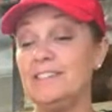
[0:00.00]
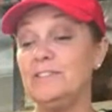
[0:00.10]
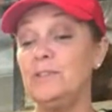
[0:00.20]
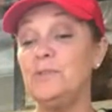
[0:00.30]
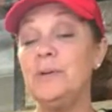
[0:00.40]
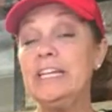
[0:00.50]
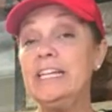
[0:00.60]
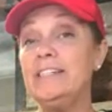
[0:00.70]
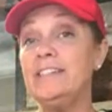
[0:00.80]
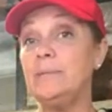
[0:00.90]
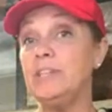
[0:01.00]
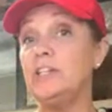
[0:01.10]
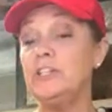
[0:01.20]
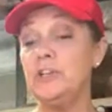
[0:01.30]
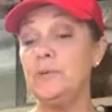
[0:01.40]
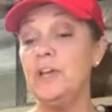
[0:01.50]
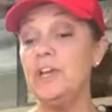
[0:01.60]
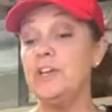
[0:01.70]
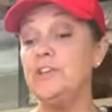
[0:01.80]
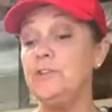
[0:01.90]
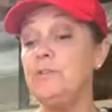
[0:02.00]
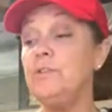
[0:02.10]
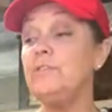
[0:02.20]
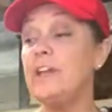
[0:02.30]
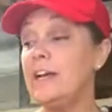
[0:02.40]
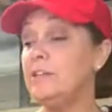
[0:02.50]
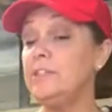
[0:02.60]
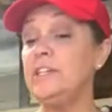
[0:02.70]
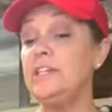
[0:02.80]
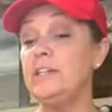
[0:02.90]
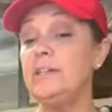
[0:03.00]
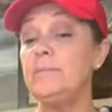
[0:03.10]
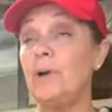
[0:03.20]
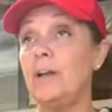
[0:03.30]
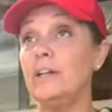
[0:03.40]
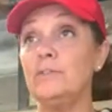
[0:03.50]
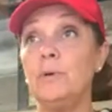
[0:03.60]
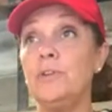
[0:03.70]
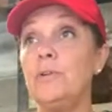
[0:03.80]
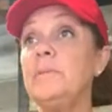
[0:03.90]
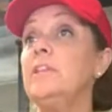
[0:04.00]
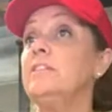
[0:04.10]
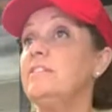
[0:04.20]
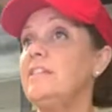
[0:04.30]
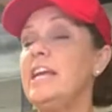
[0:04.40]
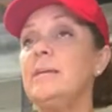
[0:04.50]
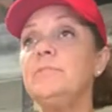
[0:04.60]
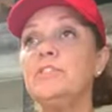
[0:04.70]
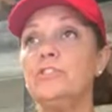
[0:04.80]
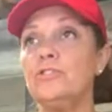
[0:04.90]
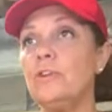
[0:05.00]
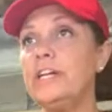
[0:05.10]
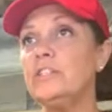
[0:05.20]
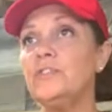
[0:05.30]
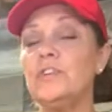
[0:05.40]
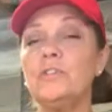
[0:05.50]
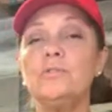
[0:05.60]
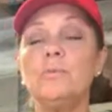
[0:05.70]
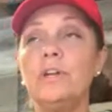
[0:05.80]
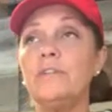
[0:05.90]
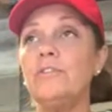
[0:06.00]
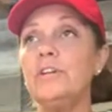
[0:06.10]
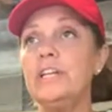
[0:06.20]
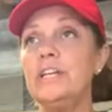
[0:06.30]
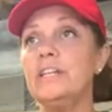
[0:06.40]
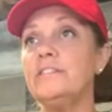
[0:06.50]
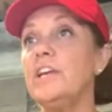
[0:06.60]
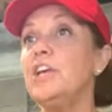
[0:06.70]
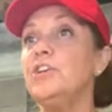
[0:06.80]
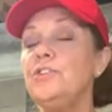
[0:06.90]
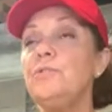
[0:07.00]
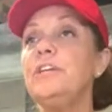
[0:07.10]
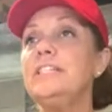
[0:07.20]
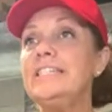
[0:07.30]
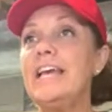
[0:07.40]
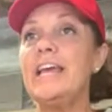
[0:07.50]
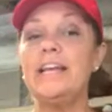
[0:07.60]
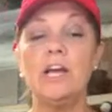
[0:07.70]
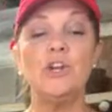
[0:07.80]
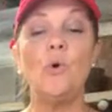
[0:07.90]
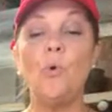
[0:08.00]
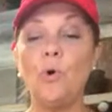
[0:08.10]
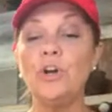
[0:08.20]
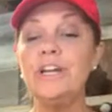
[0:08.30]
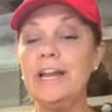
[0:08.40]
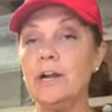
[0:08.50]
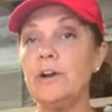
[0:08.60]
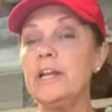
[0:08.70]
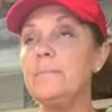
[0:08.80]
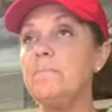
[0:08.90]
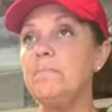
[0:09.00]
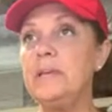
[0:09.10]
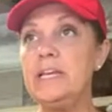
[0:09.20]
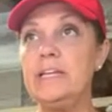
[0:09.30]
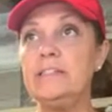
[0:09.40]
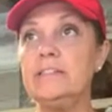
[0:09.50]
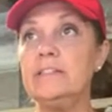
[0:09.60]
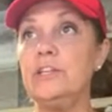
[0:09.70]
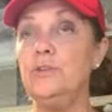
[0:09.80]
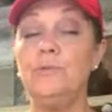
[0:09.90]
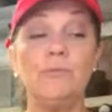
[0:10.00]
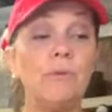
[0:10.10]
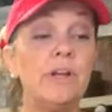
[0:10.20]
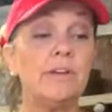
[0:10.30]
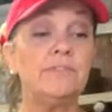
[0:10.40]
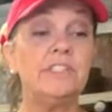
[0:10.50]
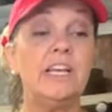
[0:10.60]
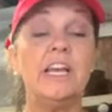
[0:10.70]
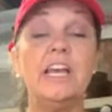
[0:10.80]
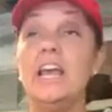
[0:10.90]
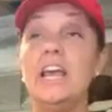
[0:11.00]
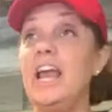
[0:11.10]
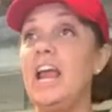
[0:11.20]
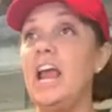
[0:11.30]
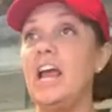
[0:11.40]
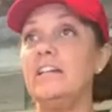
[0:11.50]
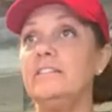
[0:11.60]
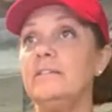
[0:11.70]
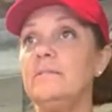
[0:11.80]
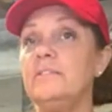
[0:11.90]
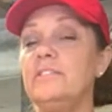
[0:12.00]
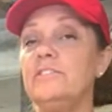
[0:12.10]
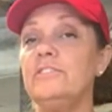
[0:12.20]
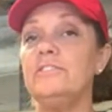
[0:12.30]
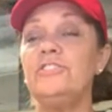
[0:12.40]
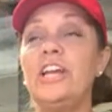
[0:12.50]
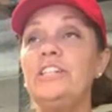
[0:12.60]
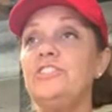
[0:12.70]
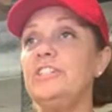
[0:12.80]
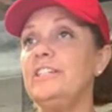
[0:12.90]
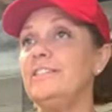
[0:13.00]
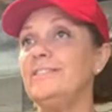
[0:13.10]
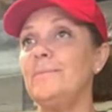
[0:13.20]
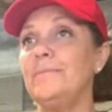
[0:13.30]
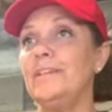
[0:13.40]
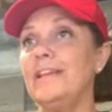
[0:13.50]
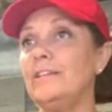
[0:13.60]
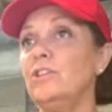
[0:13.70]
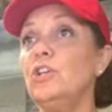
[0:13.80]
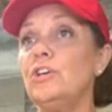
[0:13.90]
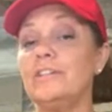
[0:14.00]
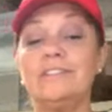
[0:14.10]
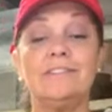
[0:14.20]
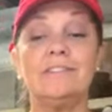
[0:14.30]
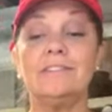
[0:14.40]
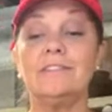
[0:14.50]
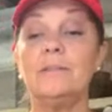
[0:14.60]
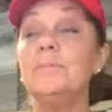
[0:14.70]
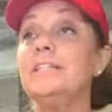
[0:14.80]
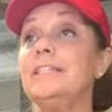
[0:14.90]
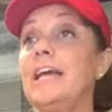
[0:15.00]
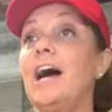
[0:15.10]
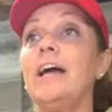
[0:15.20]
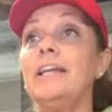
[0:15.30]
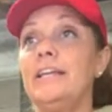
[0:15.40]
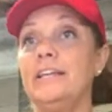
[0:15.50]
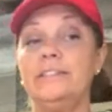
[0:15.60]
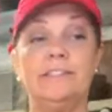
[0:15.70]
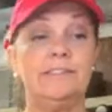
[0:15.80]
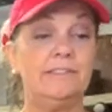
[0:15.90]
So quick and easy. I'm telling you, you use IOD products, whether it be the stamps, the transfers, whatever it is, you can take an ordinary piece that you thrift and change it into something that looks completely high-end.